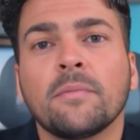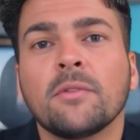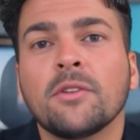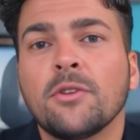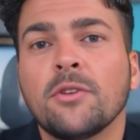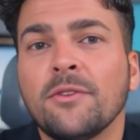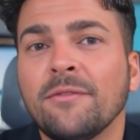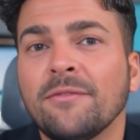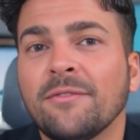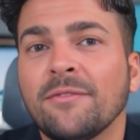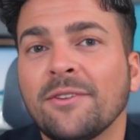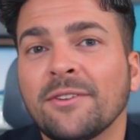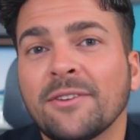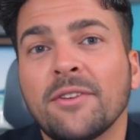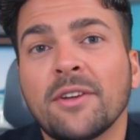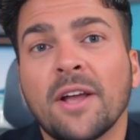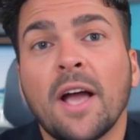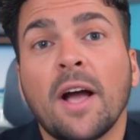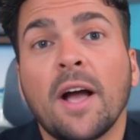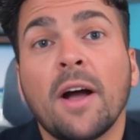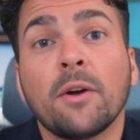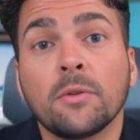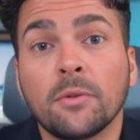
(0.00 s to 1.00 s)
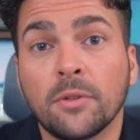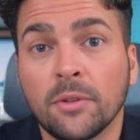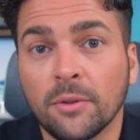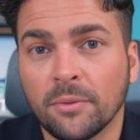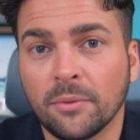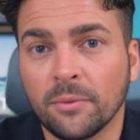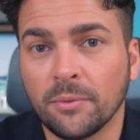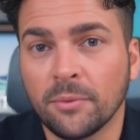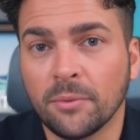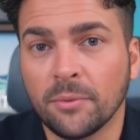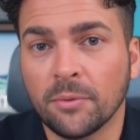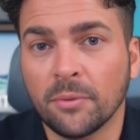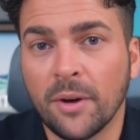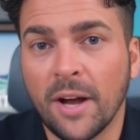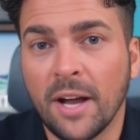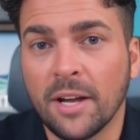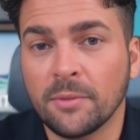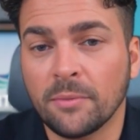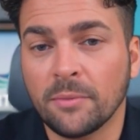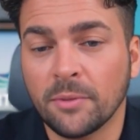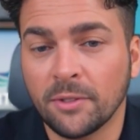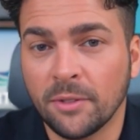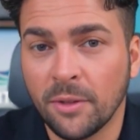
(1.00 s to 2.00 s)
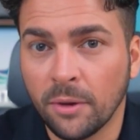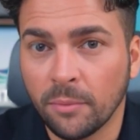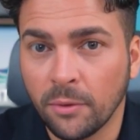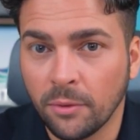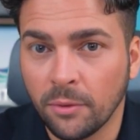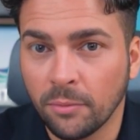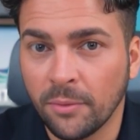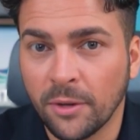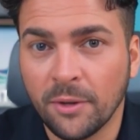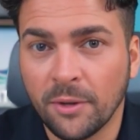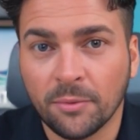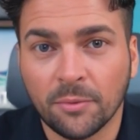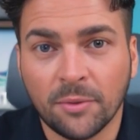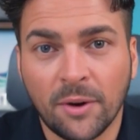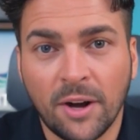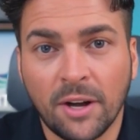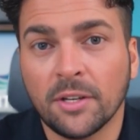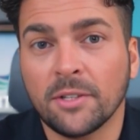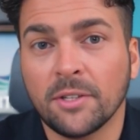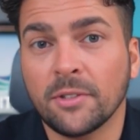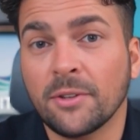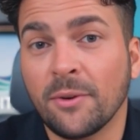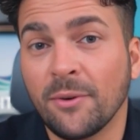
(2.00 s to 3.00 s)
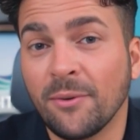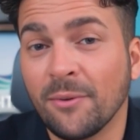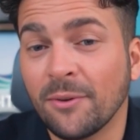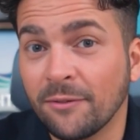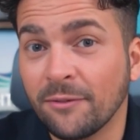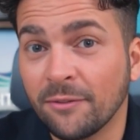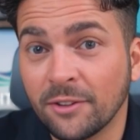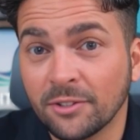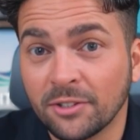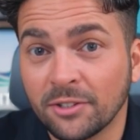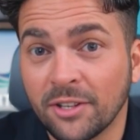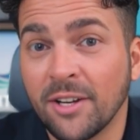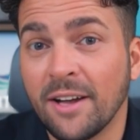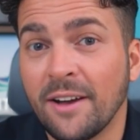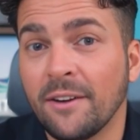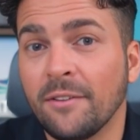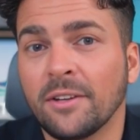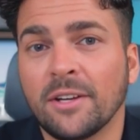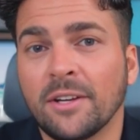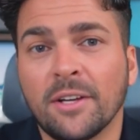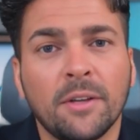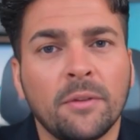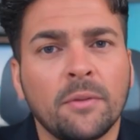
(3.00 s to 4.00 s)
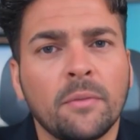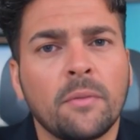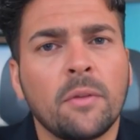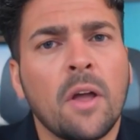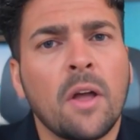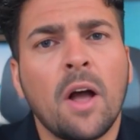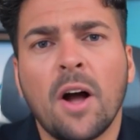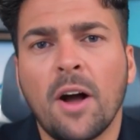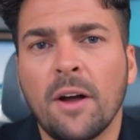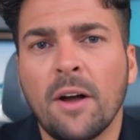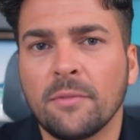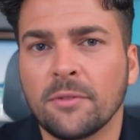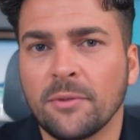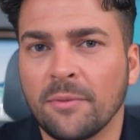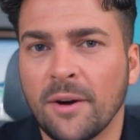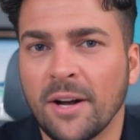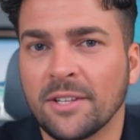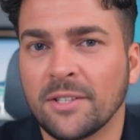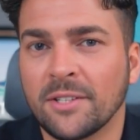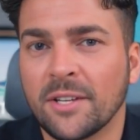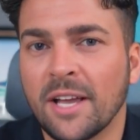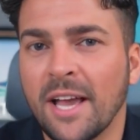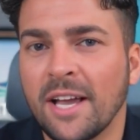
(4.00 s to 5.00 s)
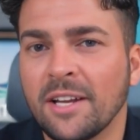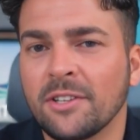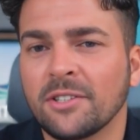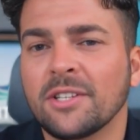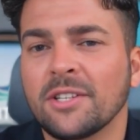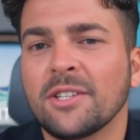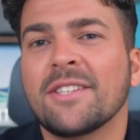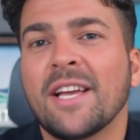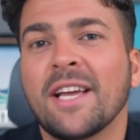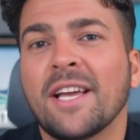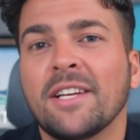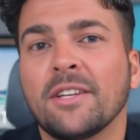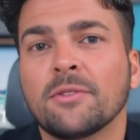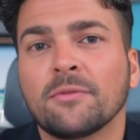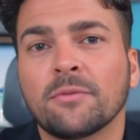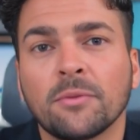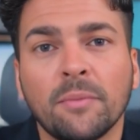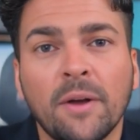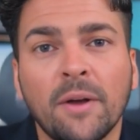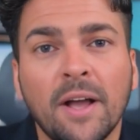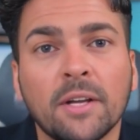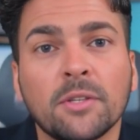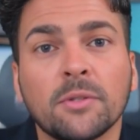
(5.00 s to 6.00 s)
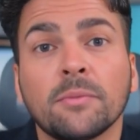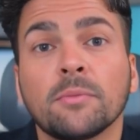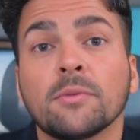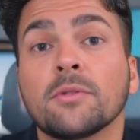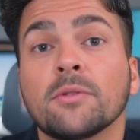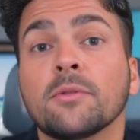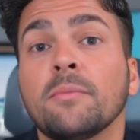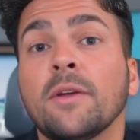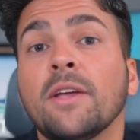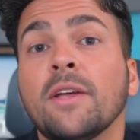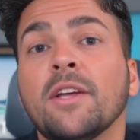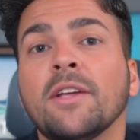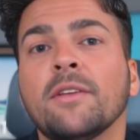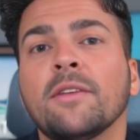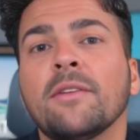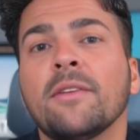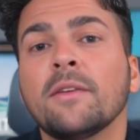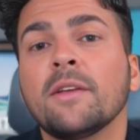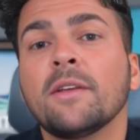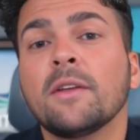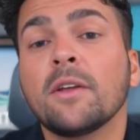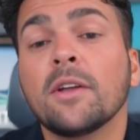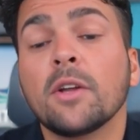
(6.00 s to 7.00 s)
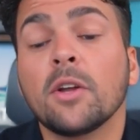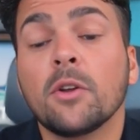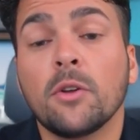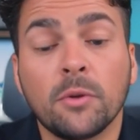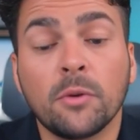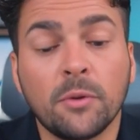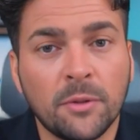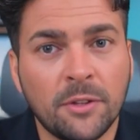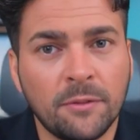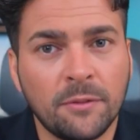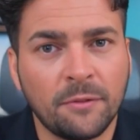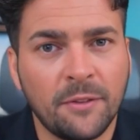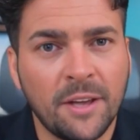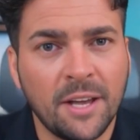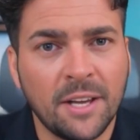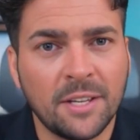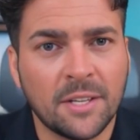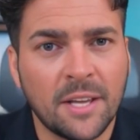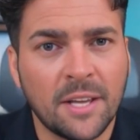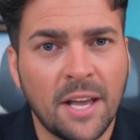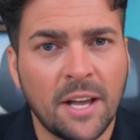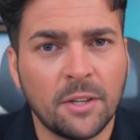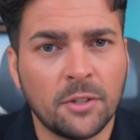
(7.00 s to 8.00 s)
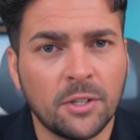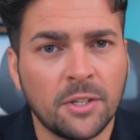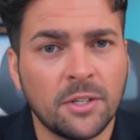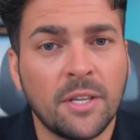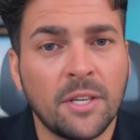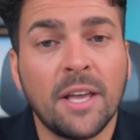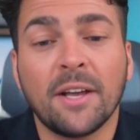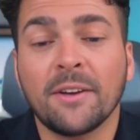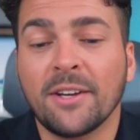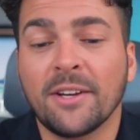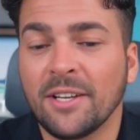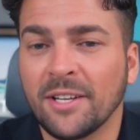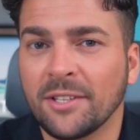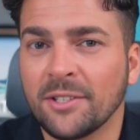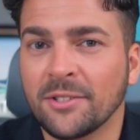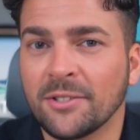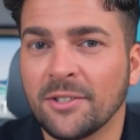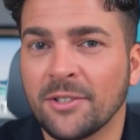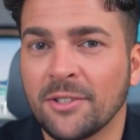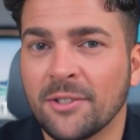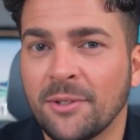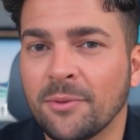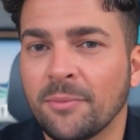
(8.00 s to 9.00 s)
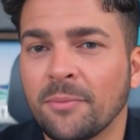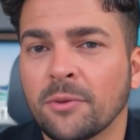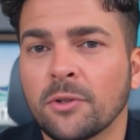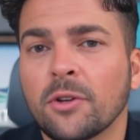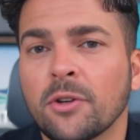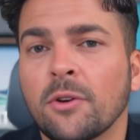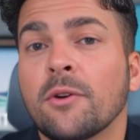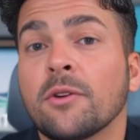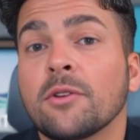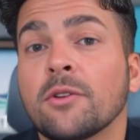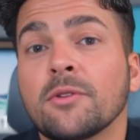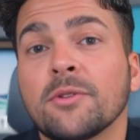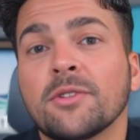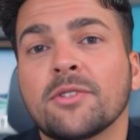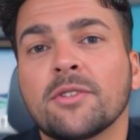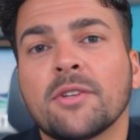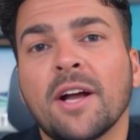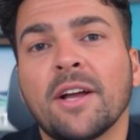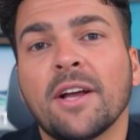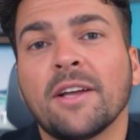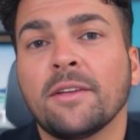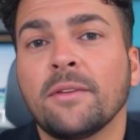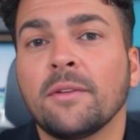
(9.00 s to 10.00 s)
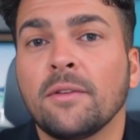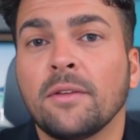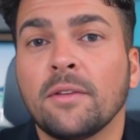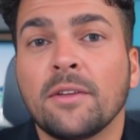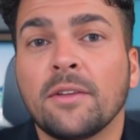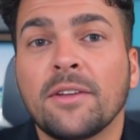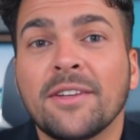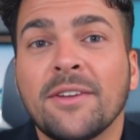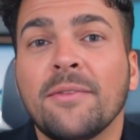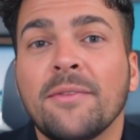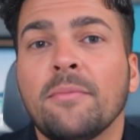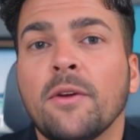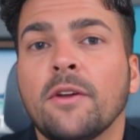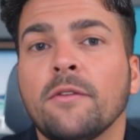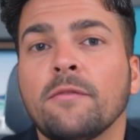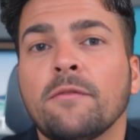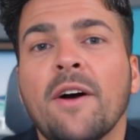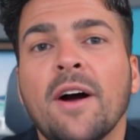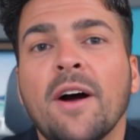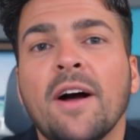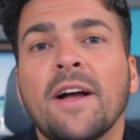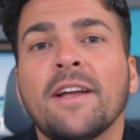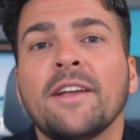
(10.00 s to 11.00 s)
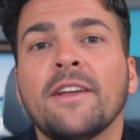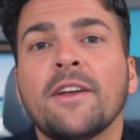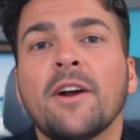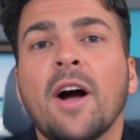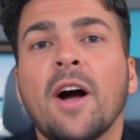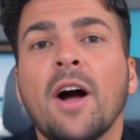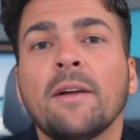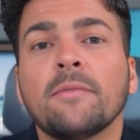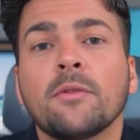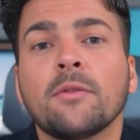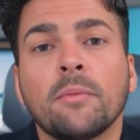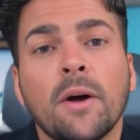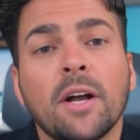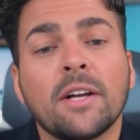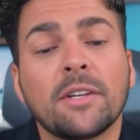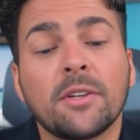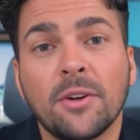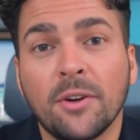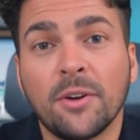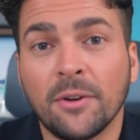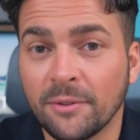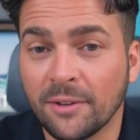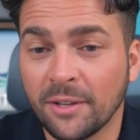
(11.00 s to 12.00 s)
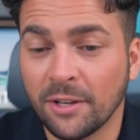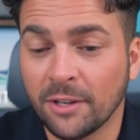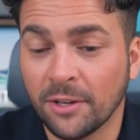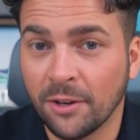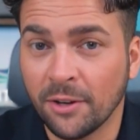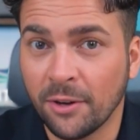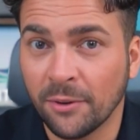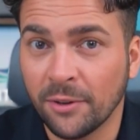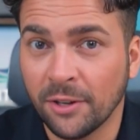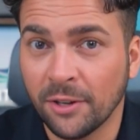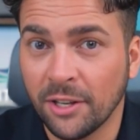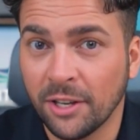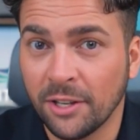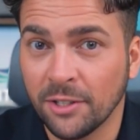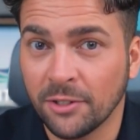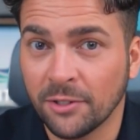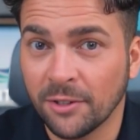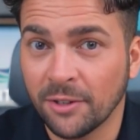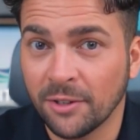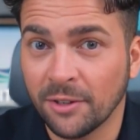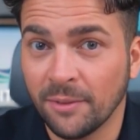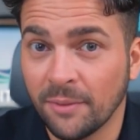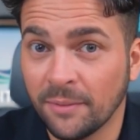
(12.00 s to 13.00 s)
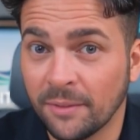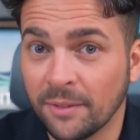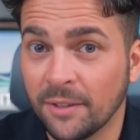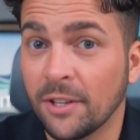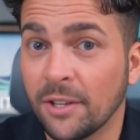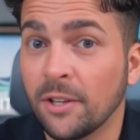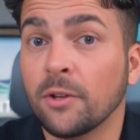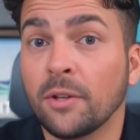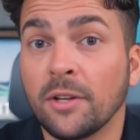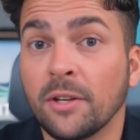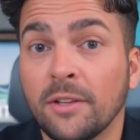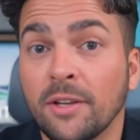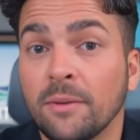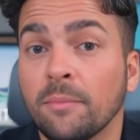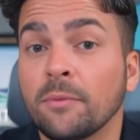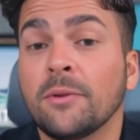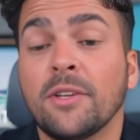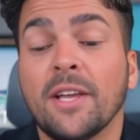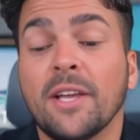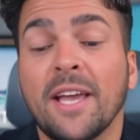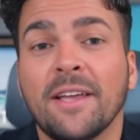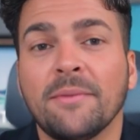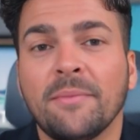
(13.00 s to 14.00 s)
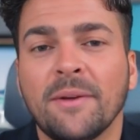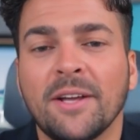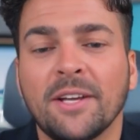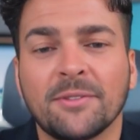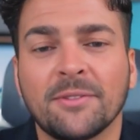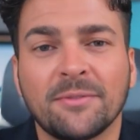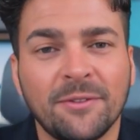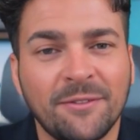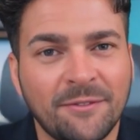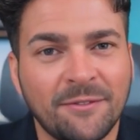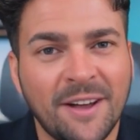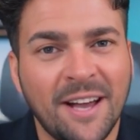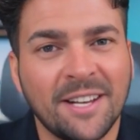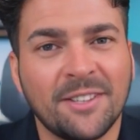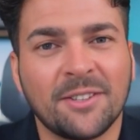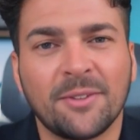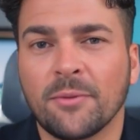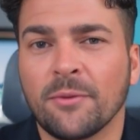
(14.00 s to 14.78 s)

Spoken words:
You've learned how to grasp WP Rocket's core functionality, optimize caching settings for maximum speed, use advanced caching techniques to supercharge your site, minify and optimize code like a coding ninja, clean up your database for faster